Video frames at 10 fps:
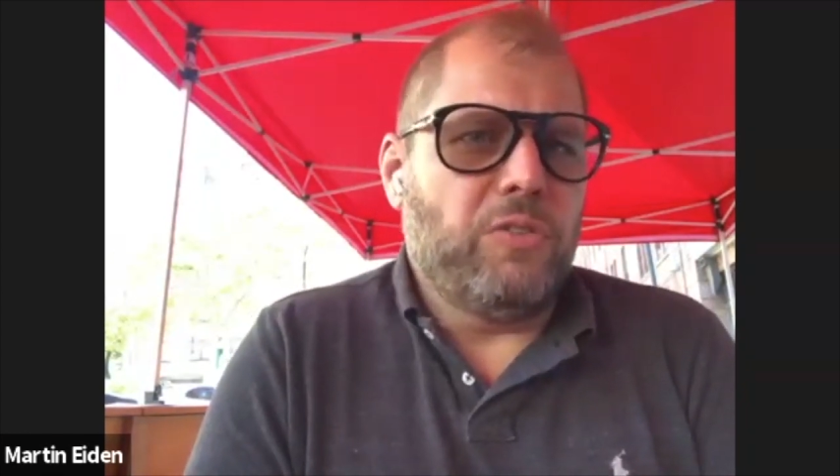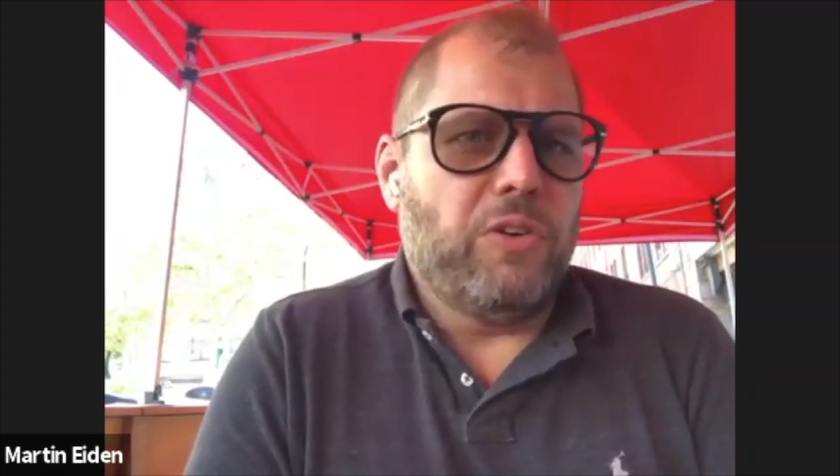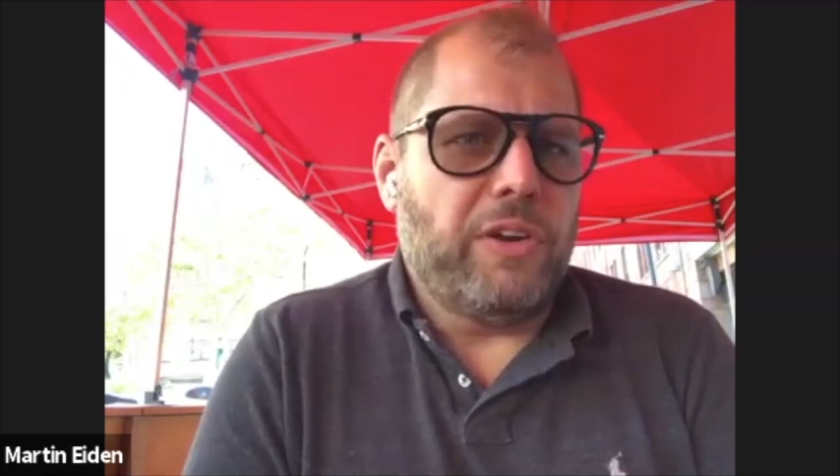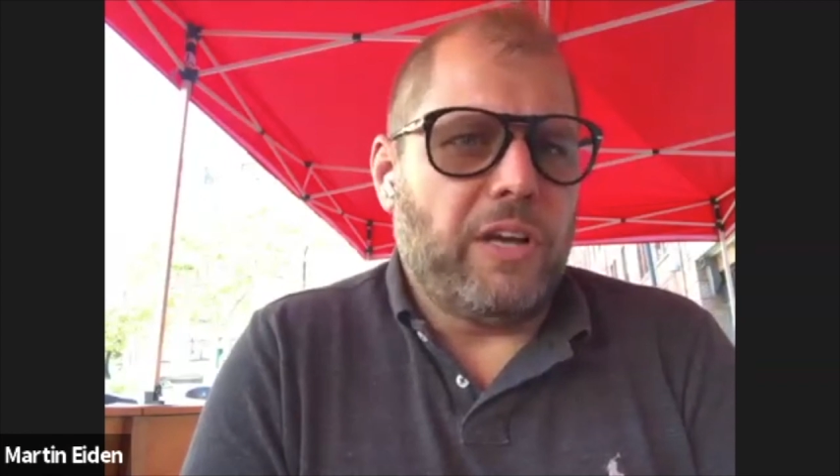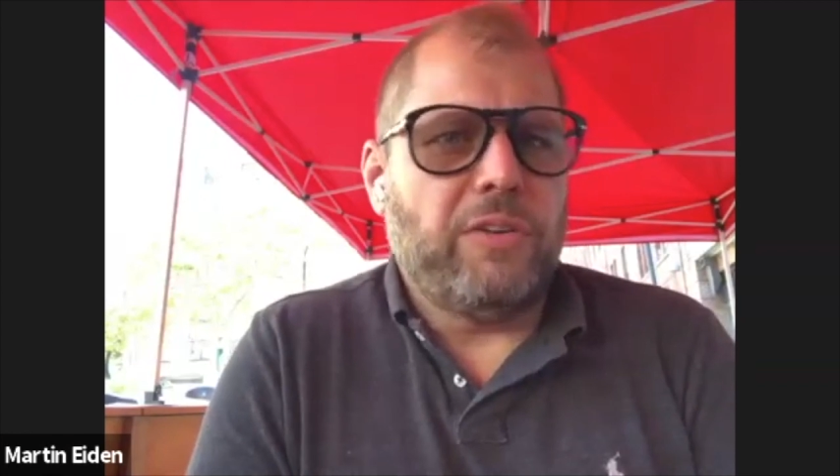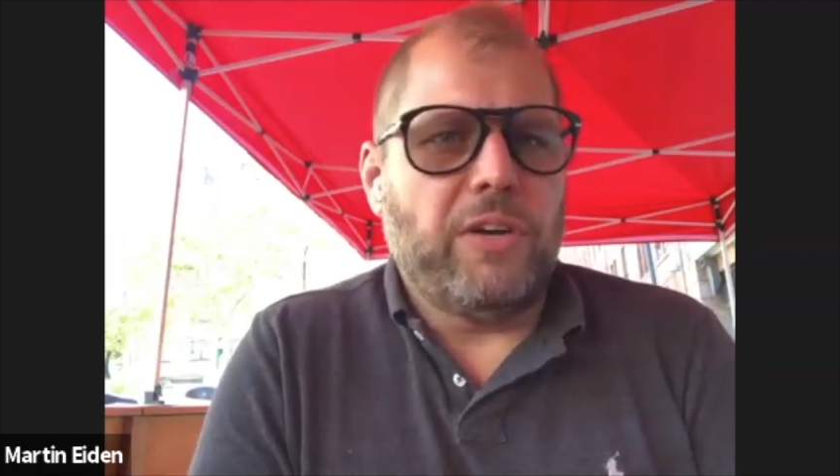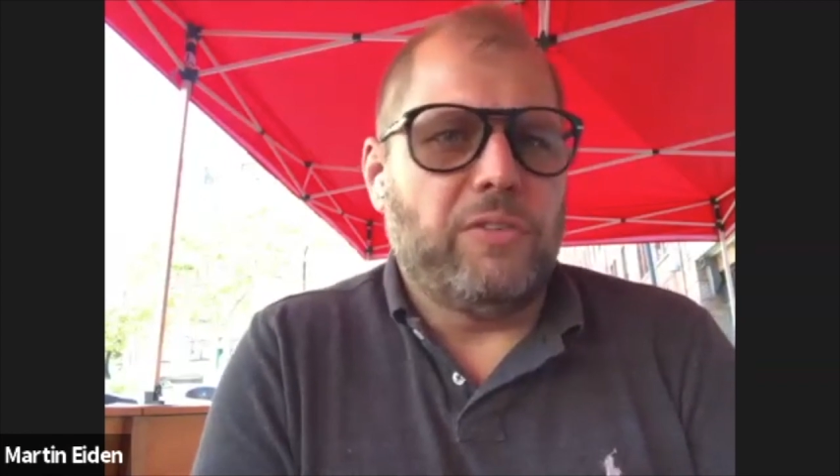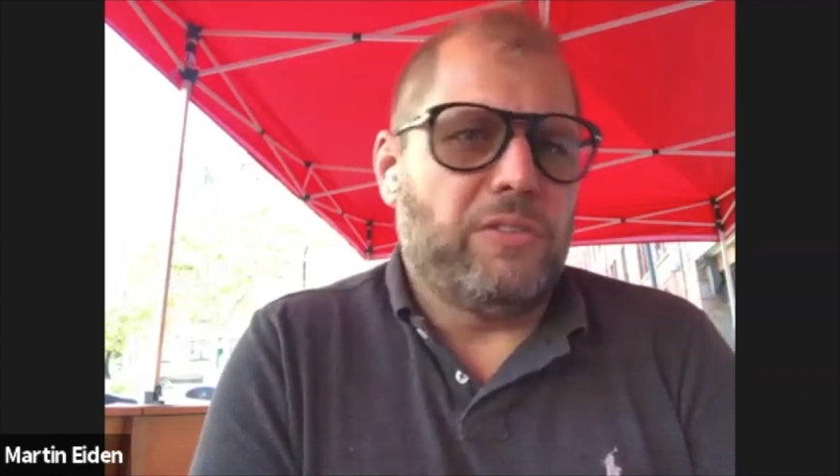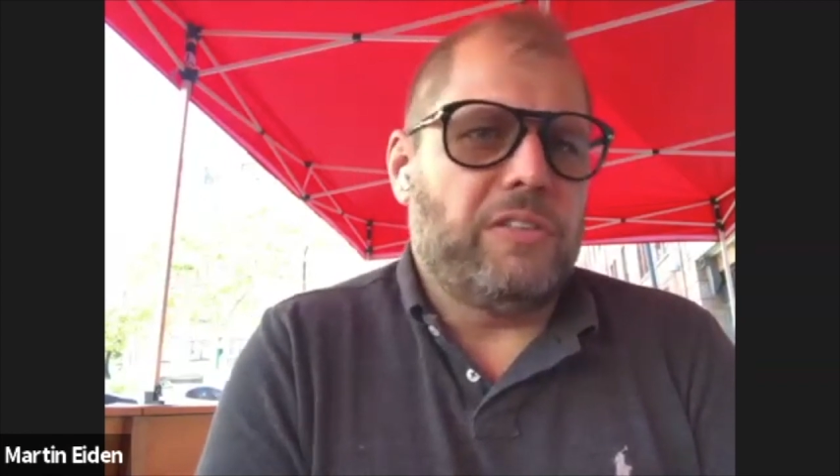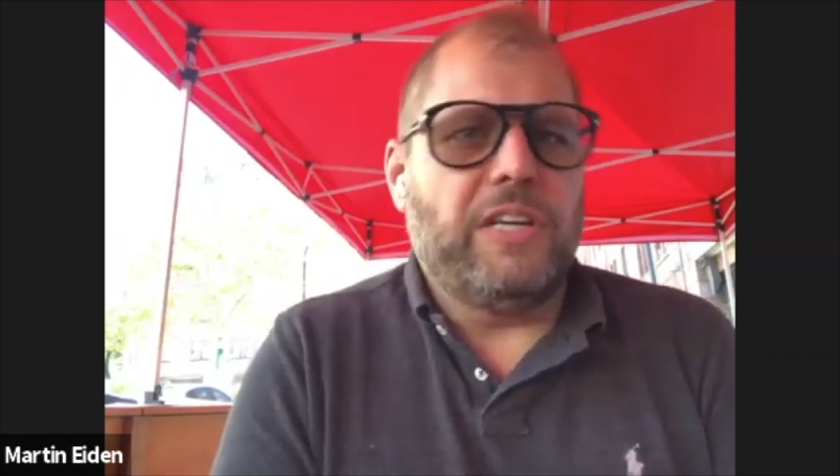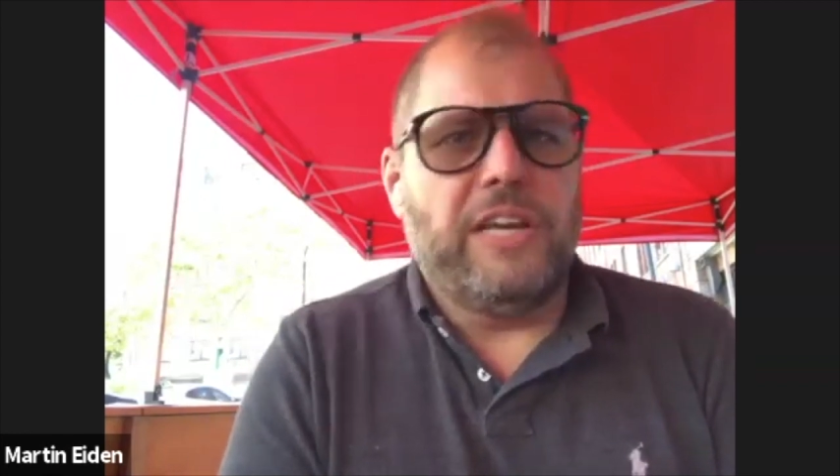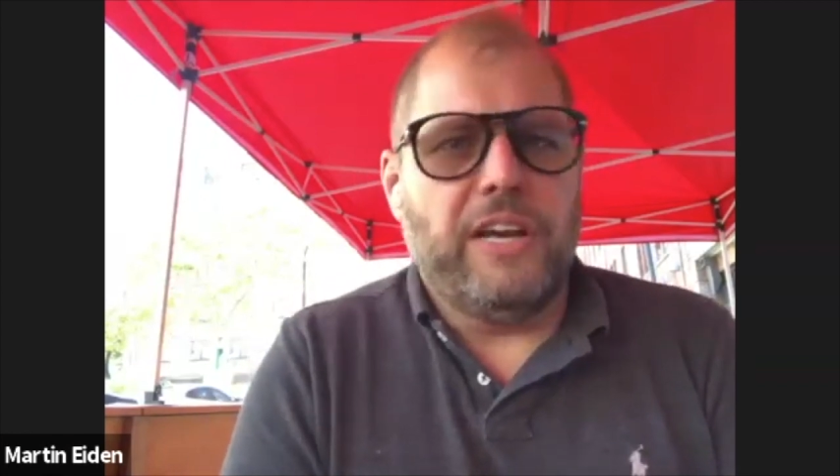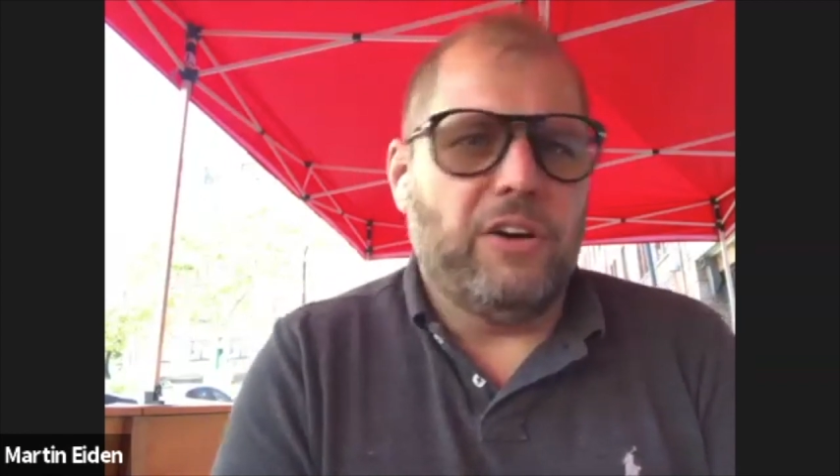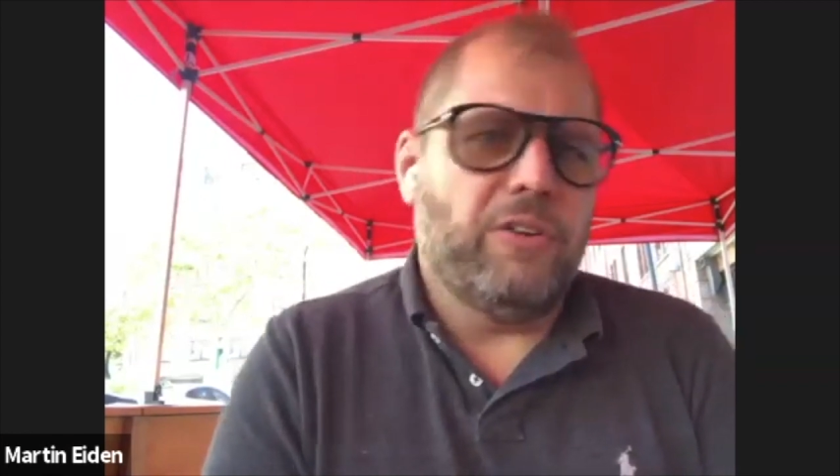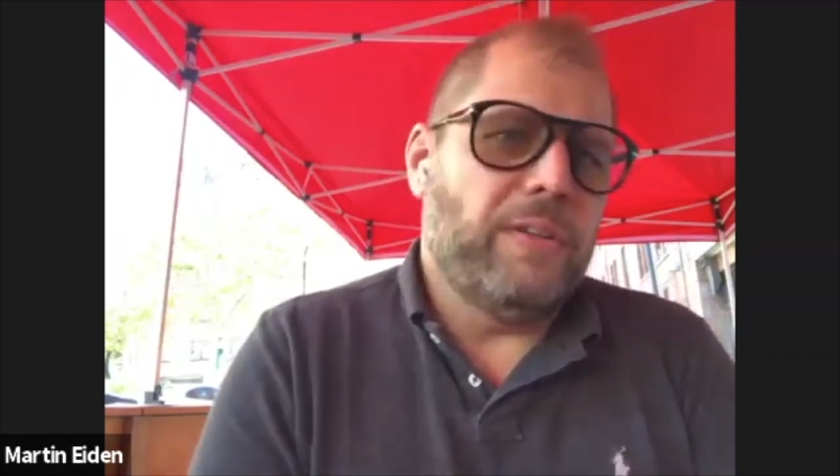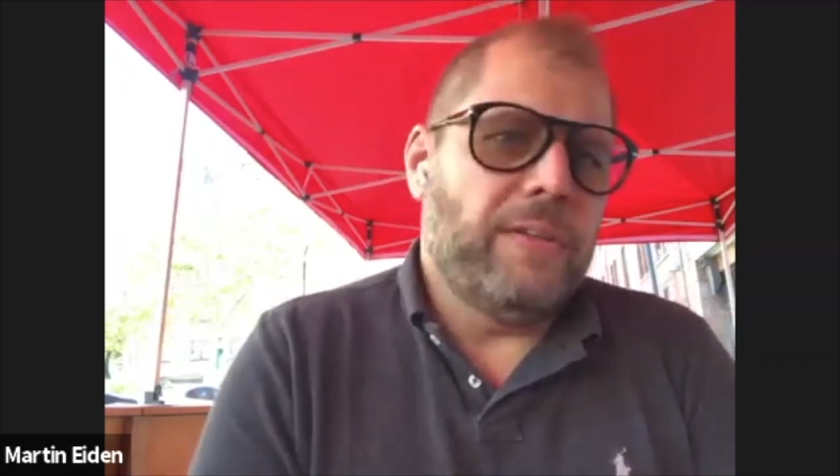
quote unquote, you know,